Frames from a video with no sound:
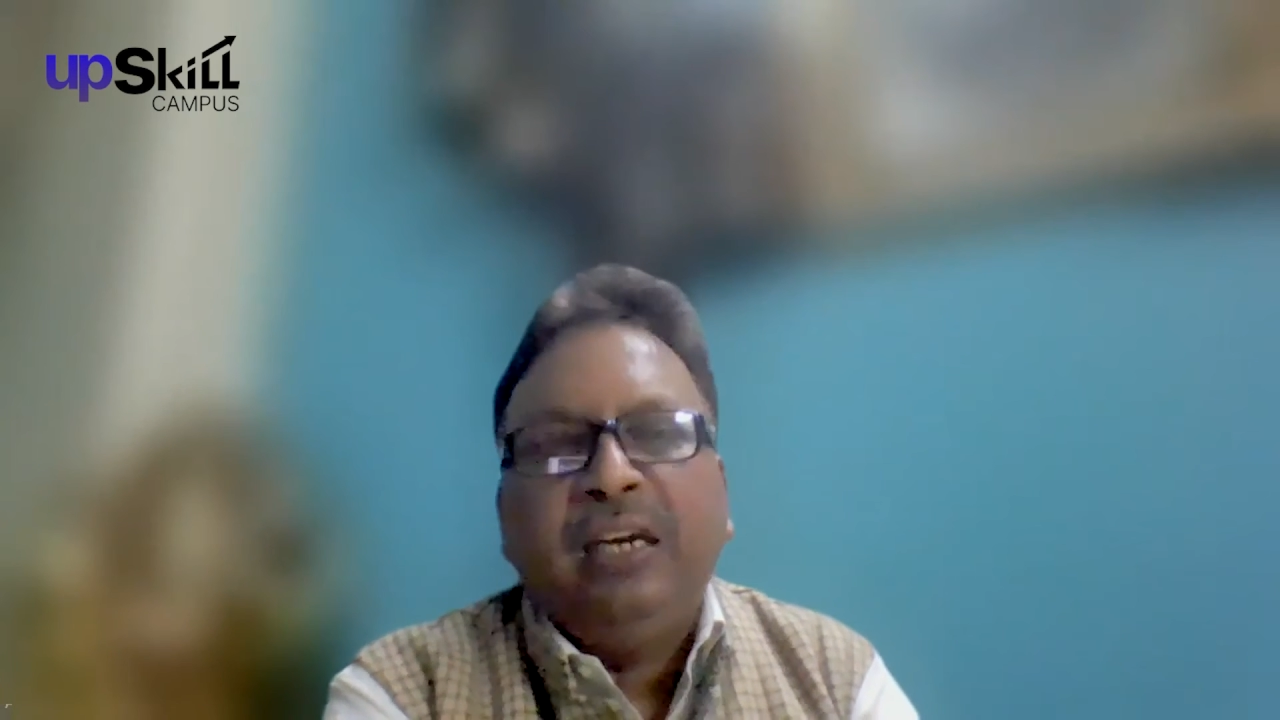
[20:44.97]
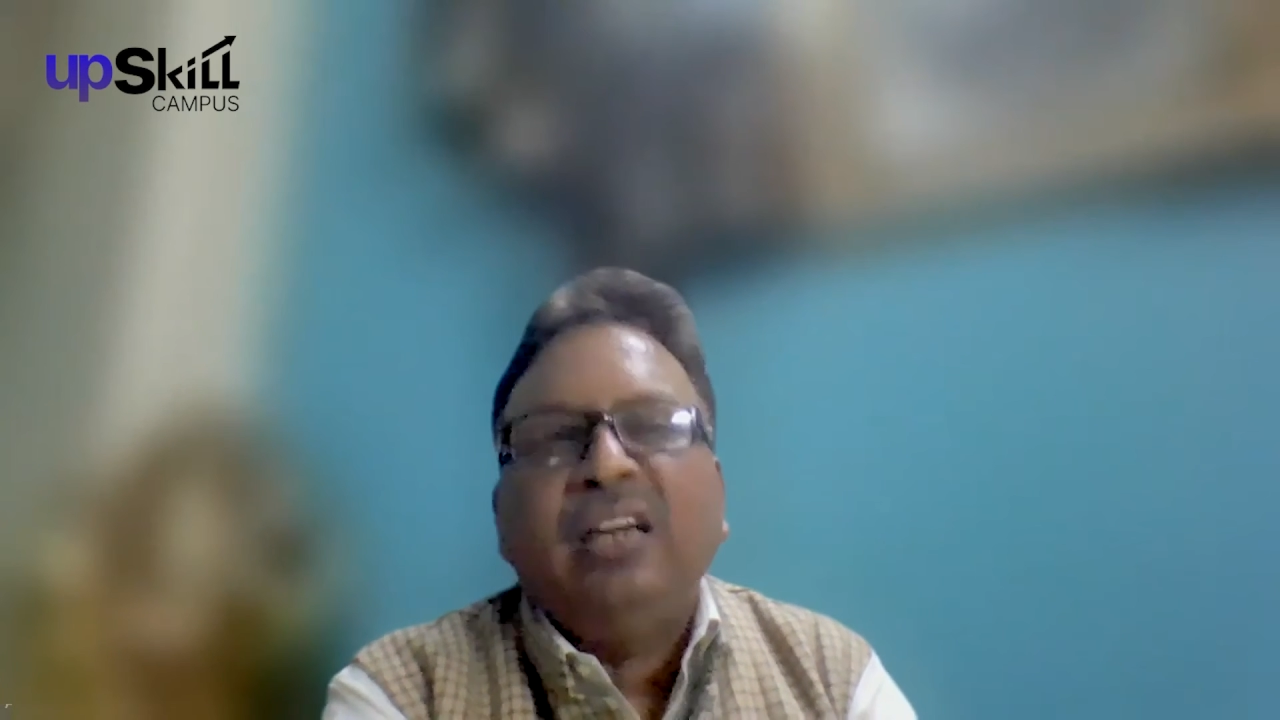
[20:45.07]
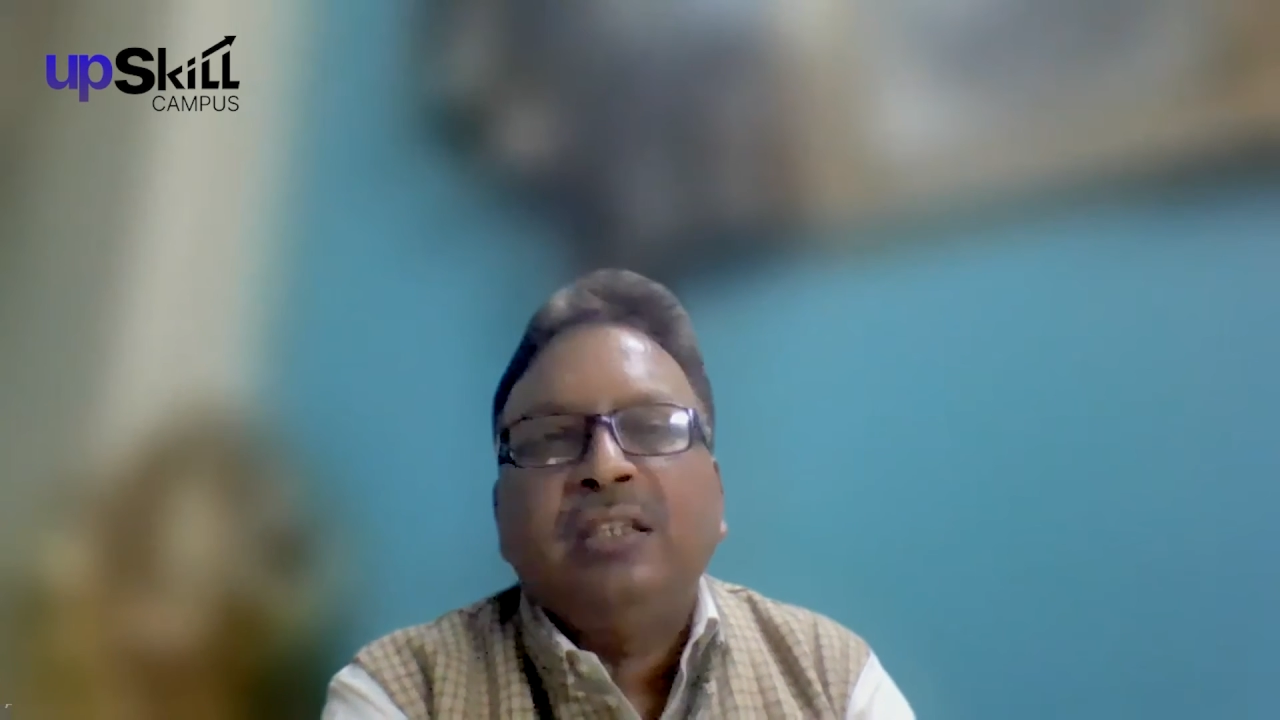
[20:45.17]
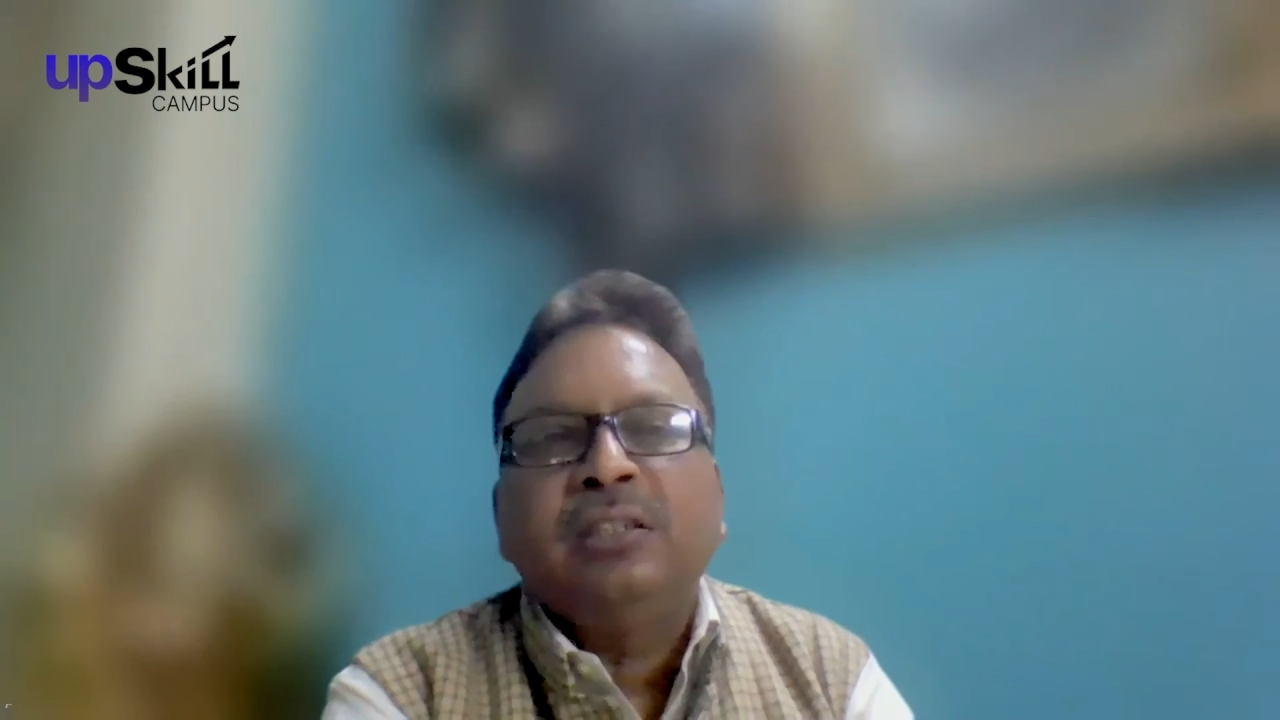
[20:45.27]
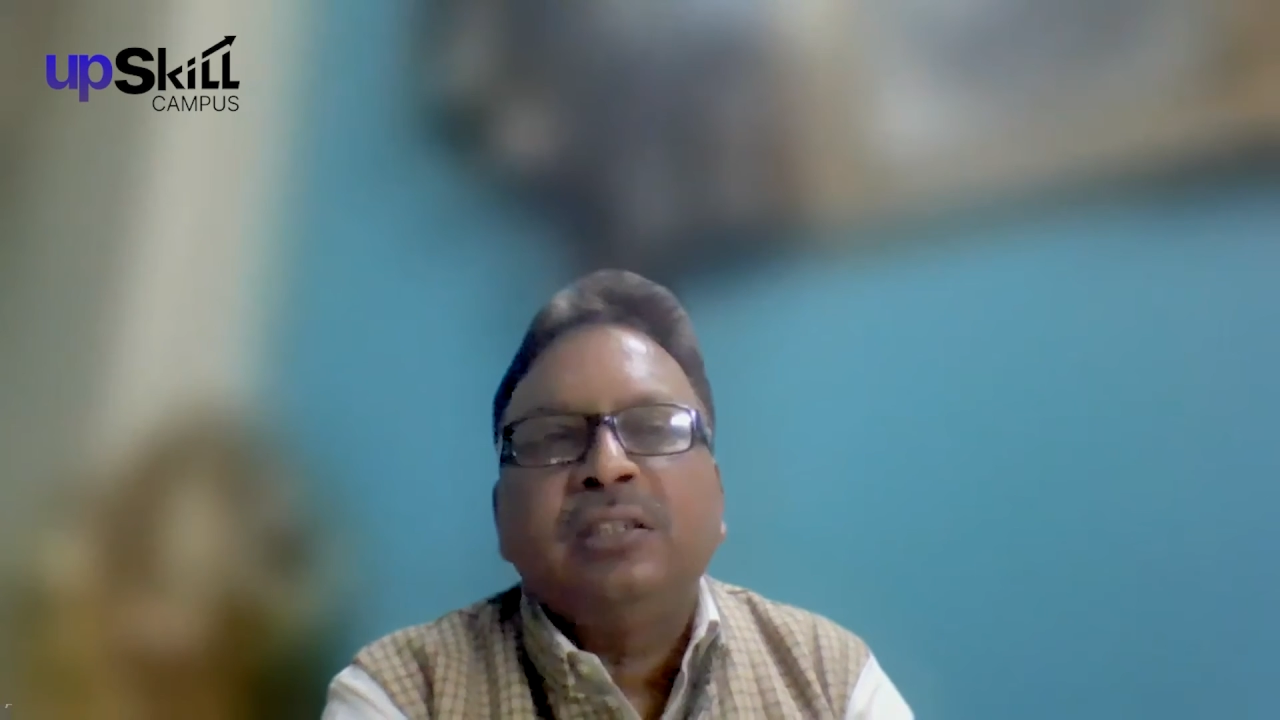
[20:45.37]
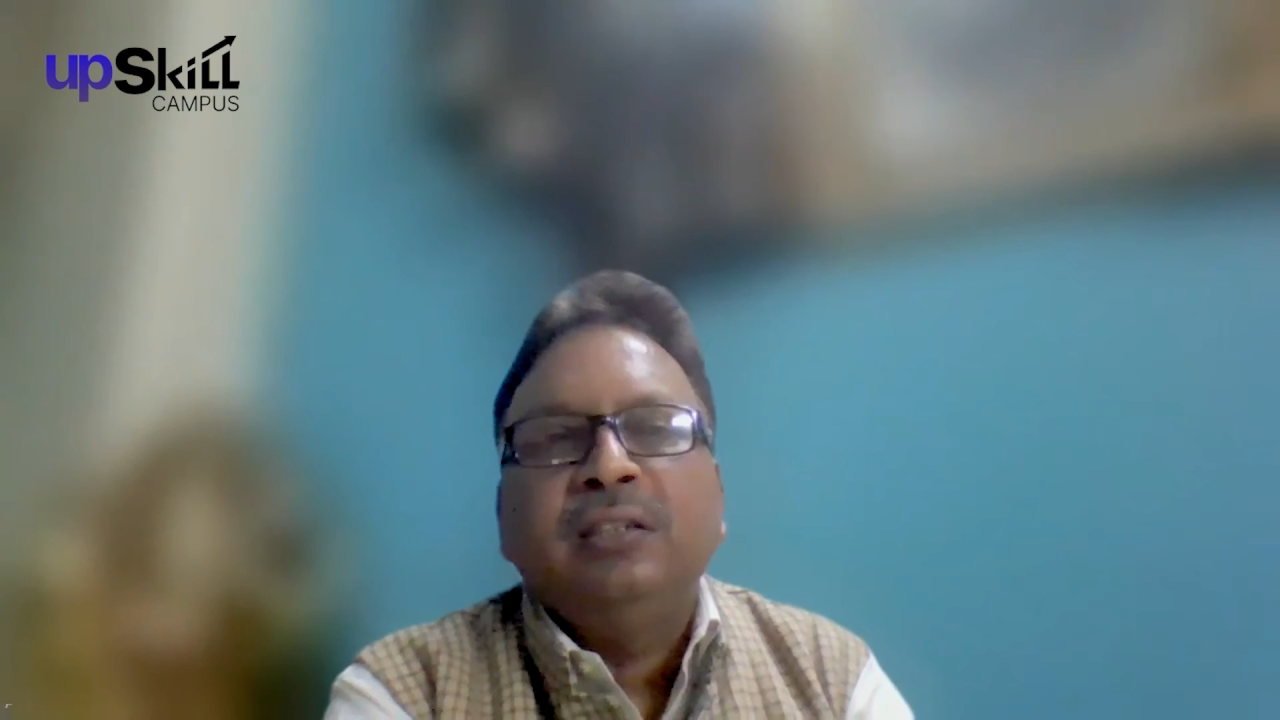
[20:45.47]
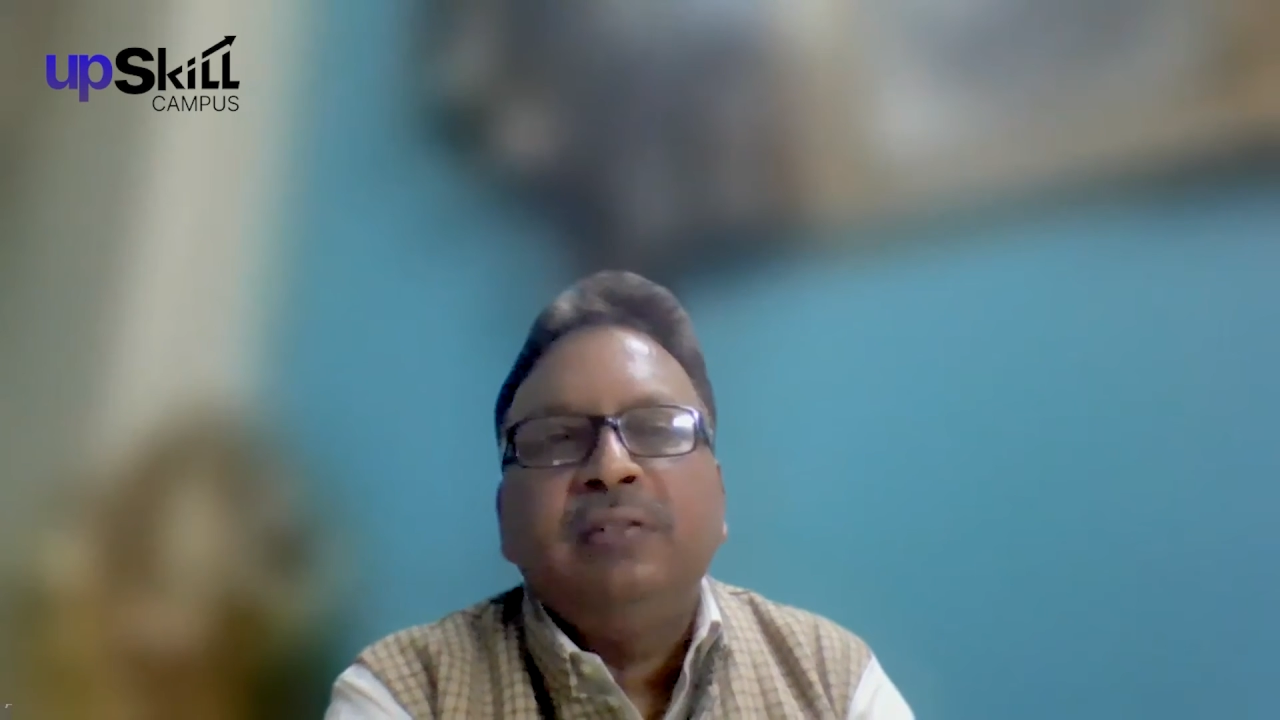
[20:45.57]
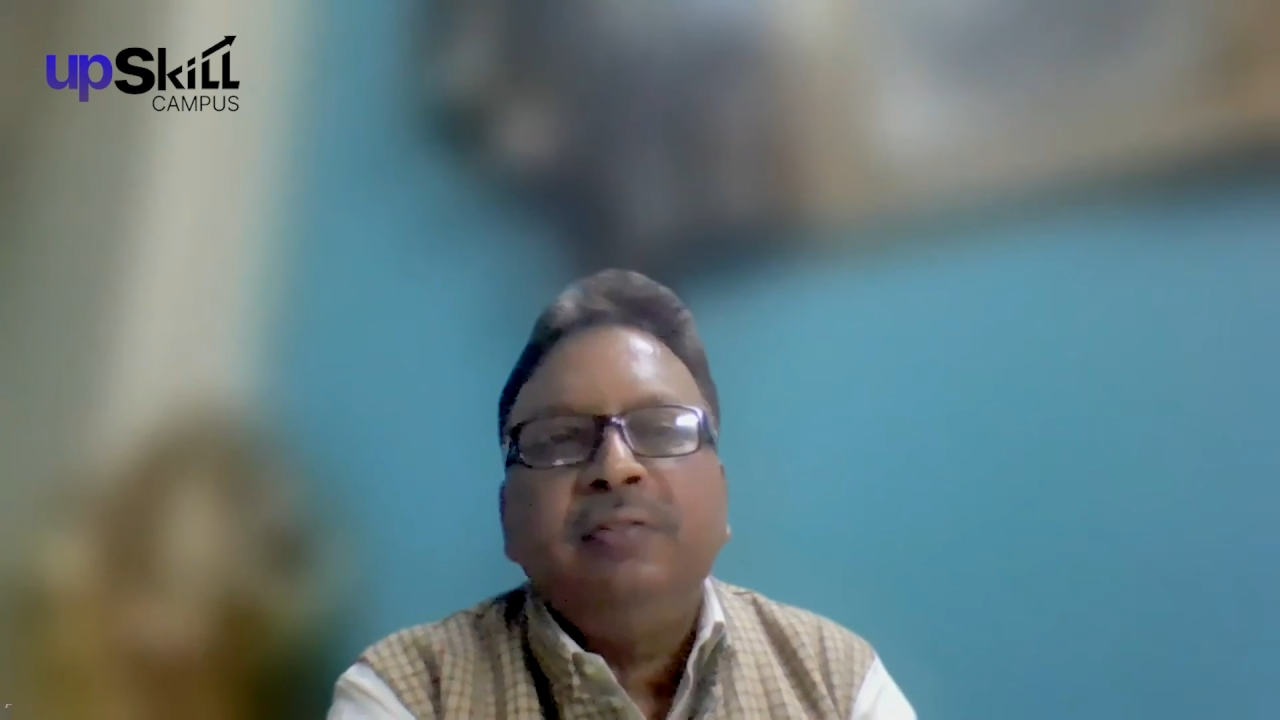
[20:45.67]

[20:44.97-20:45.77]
analyst,